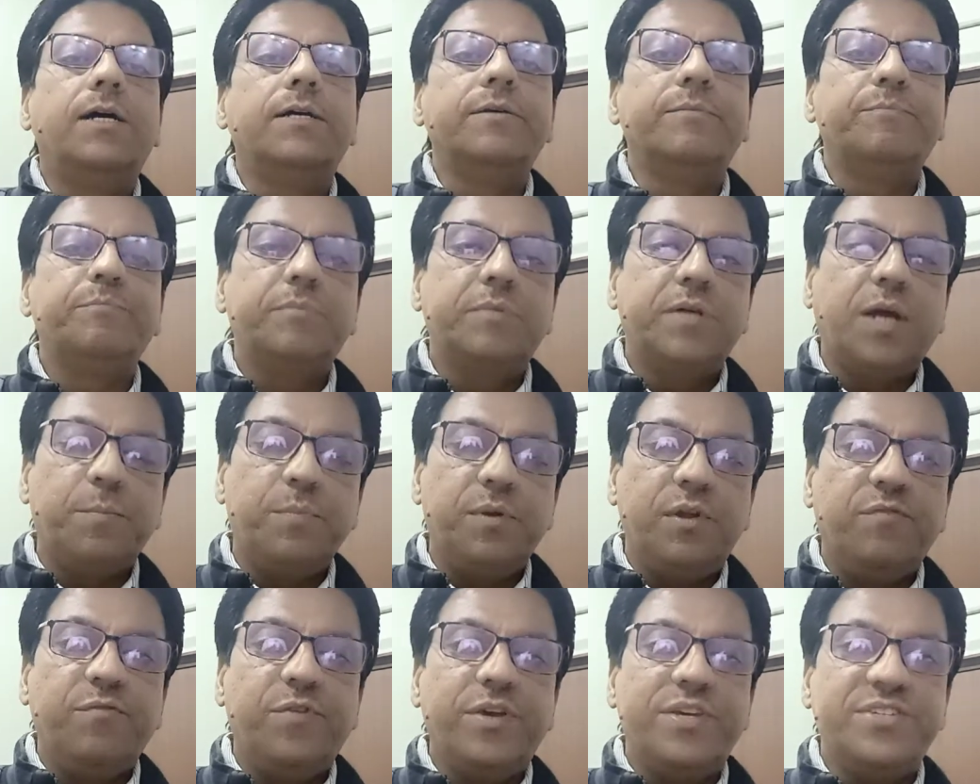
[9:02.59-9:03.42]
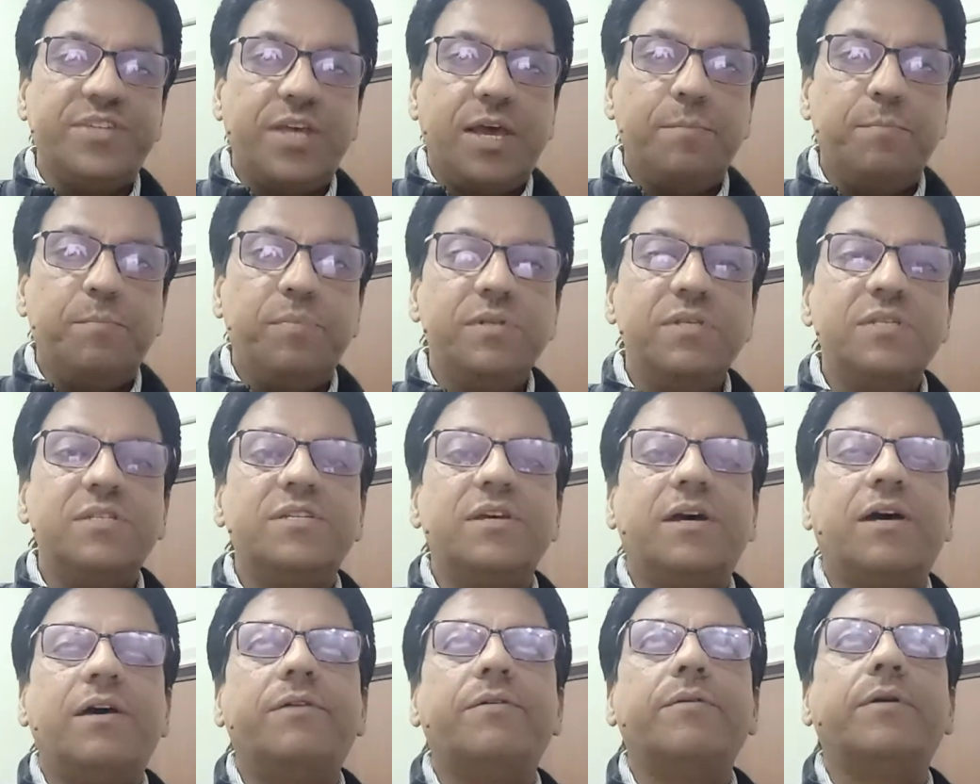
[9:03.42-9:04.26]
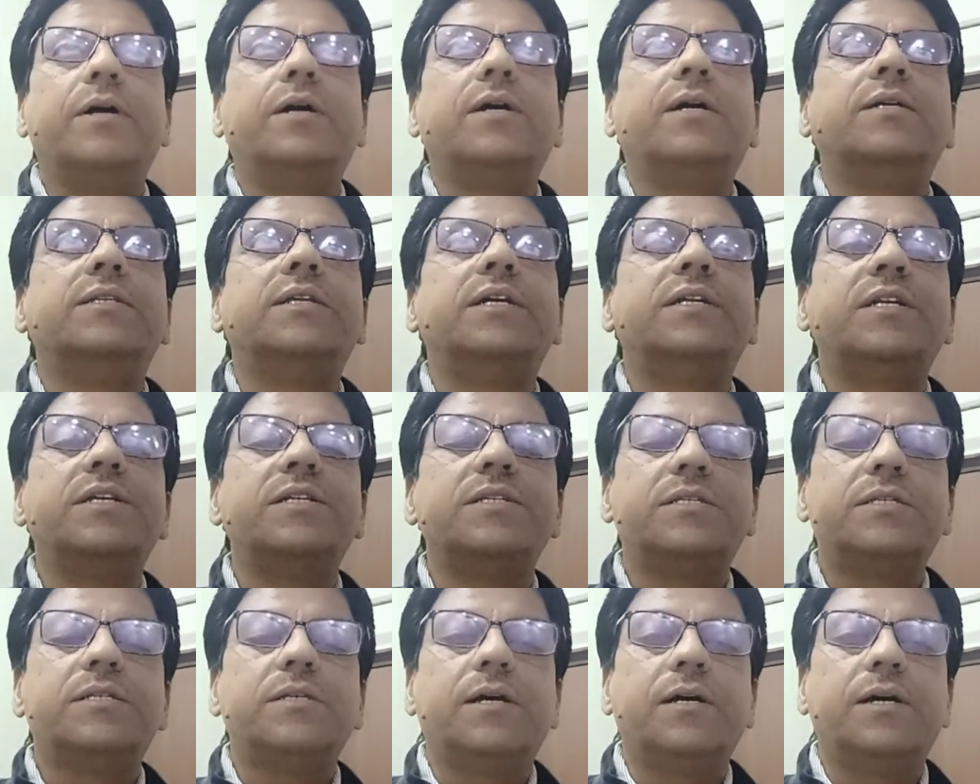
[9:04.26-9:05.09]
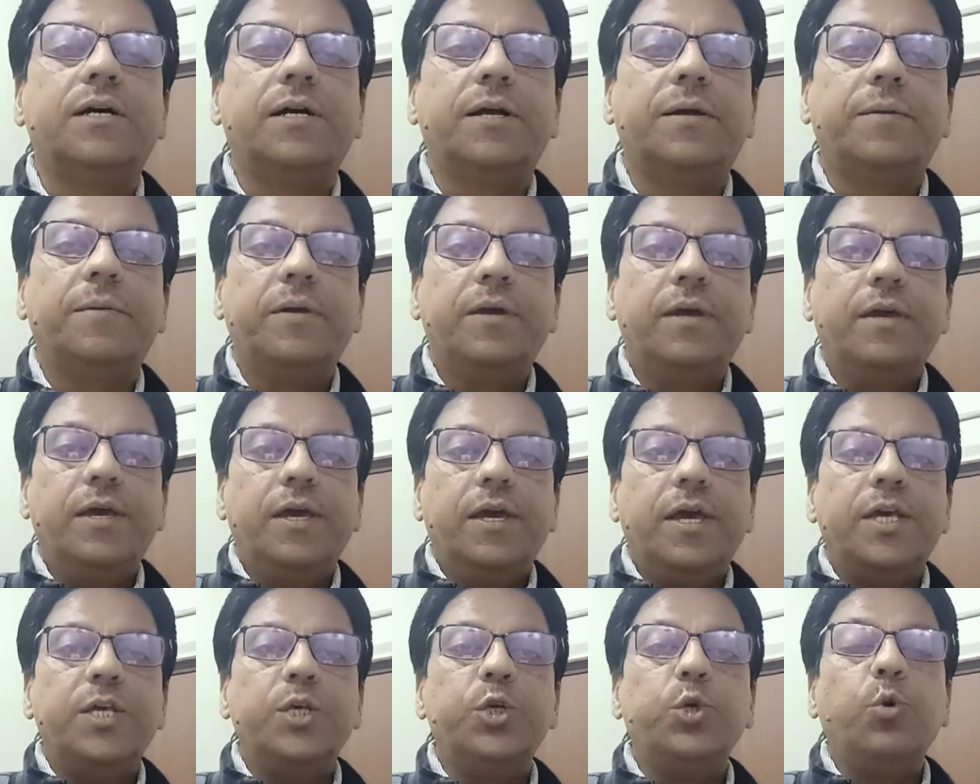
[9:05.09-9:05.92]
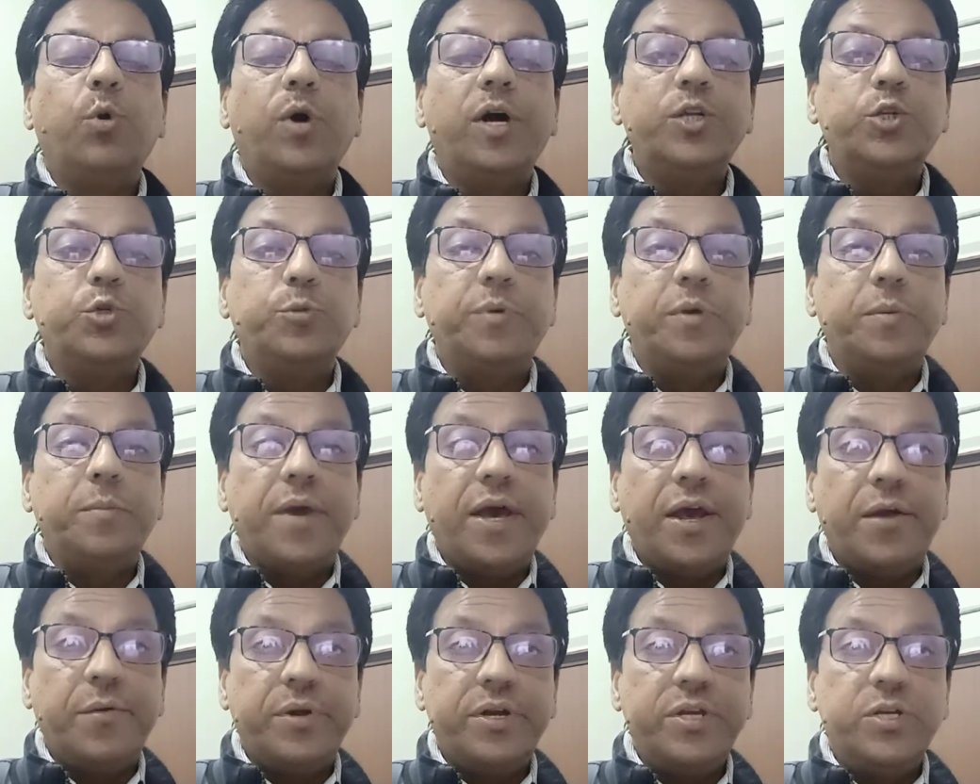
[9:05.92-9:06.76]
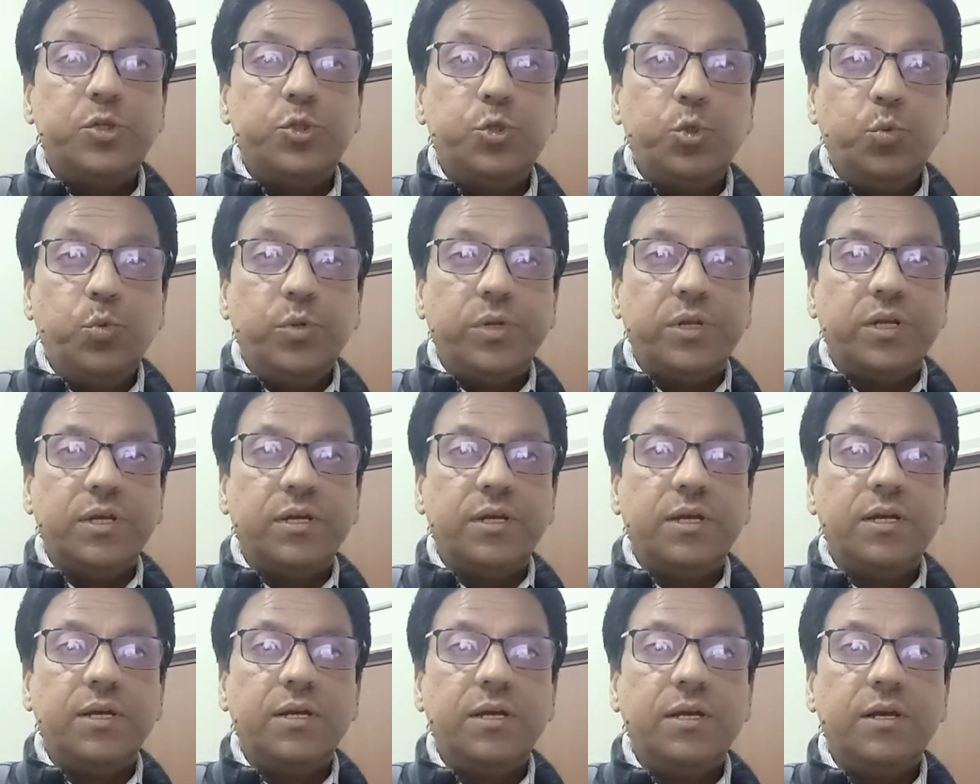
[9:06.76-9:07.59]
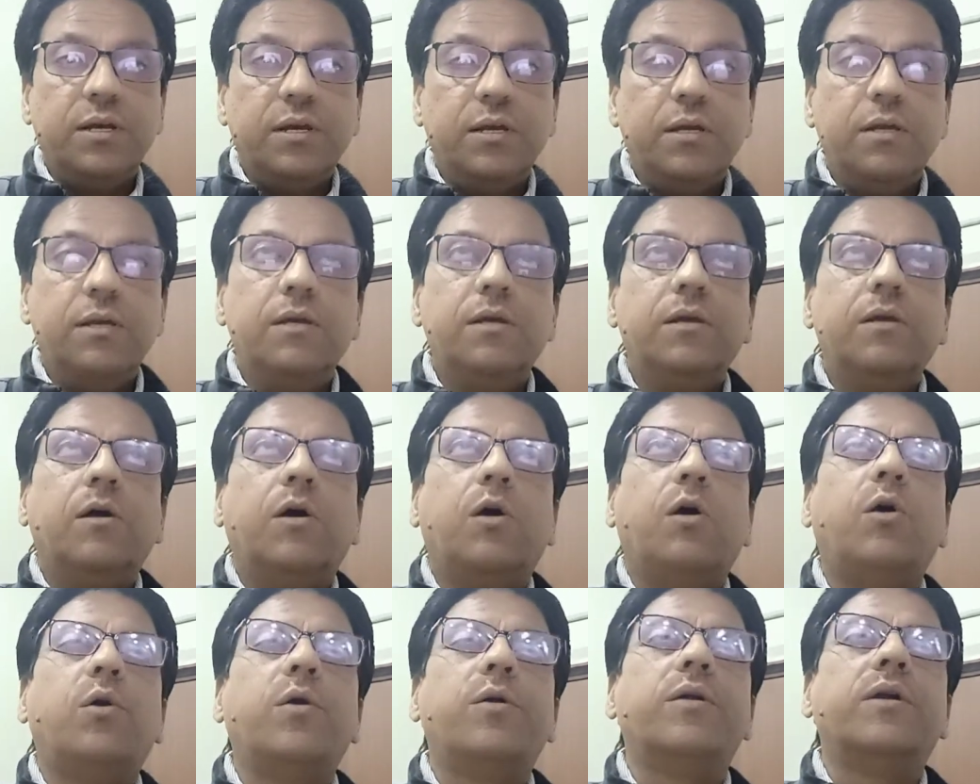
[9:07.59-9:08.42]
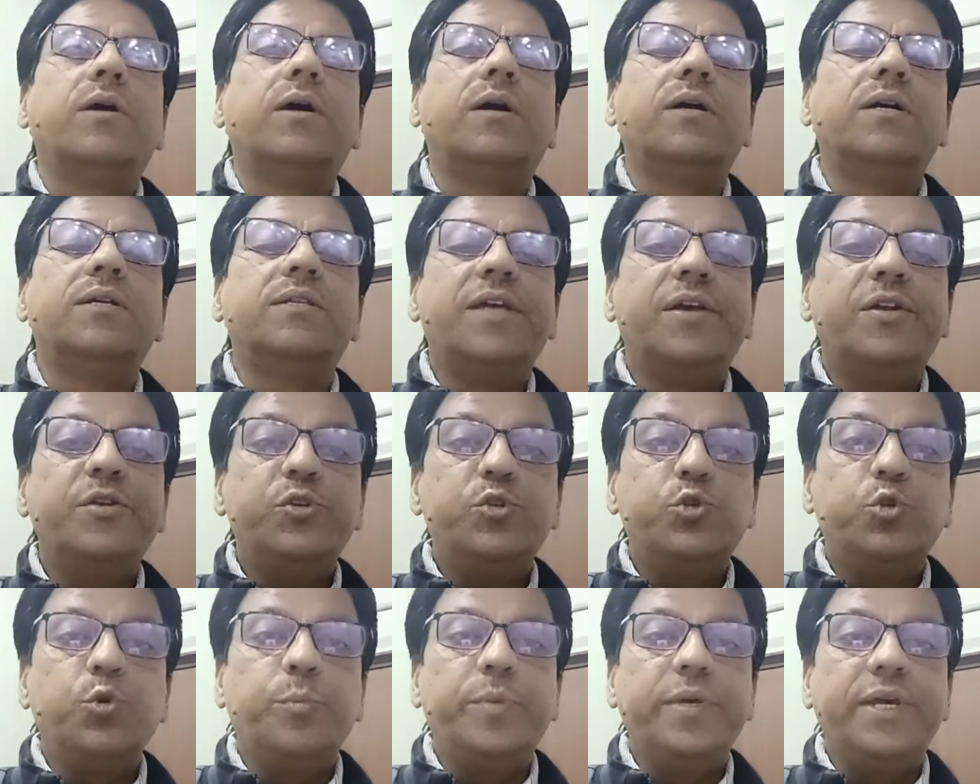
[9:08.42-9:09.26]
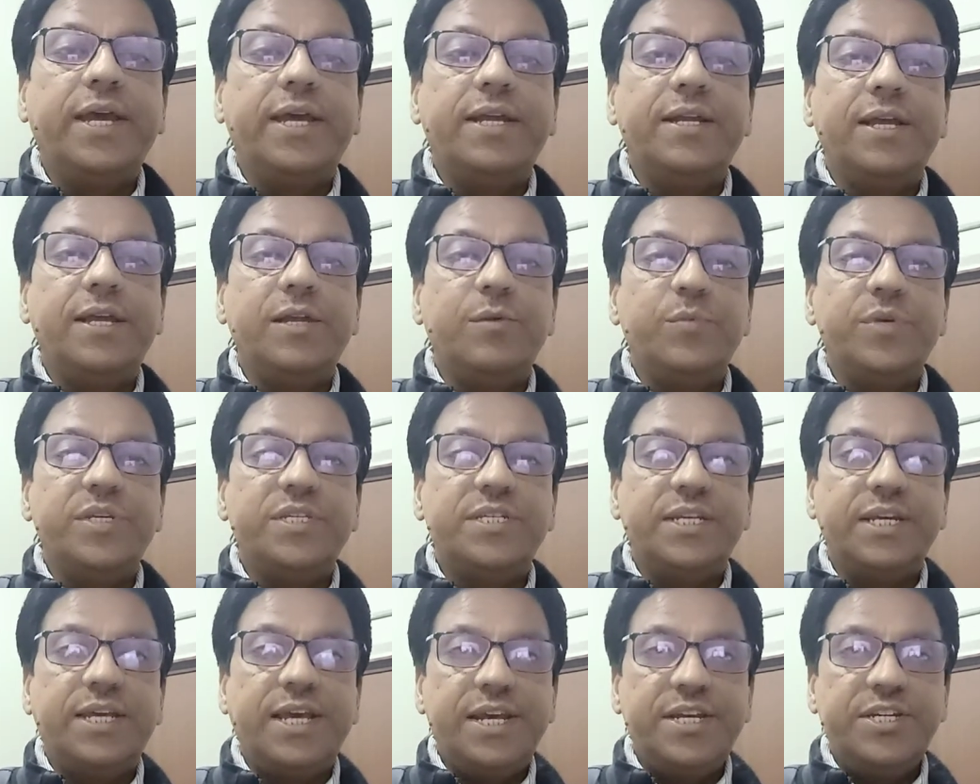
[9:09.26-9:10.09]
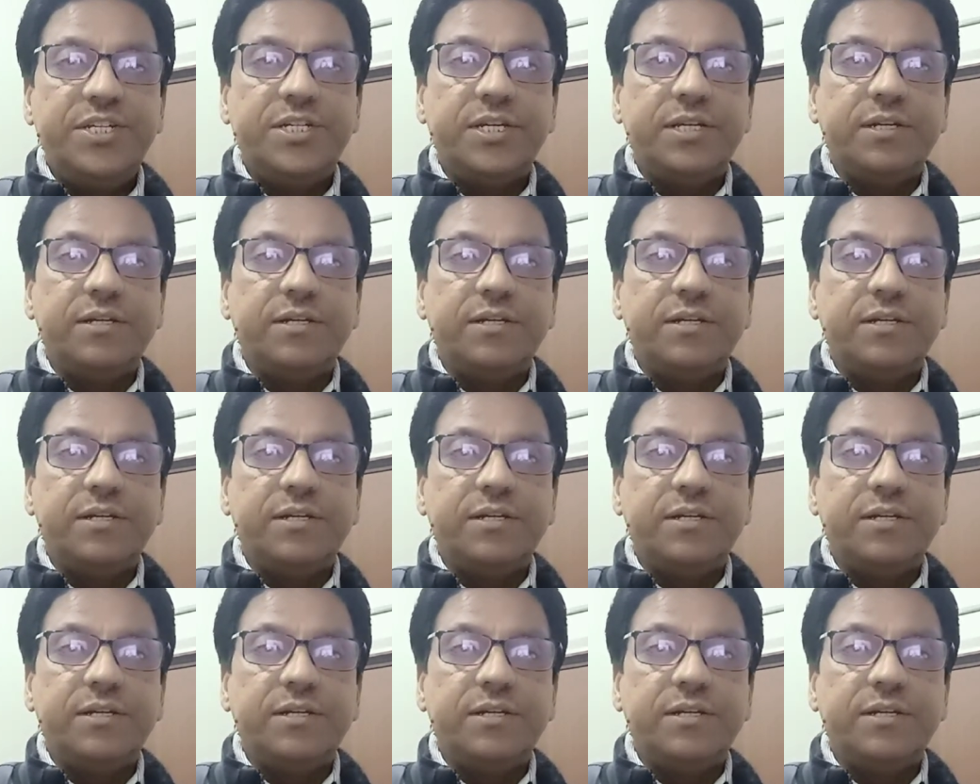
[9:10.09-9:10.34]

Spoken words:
Couple of examples are that is, you are to be married soon, or there is to be an investigation.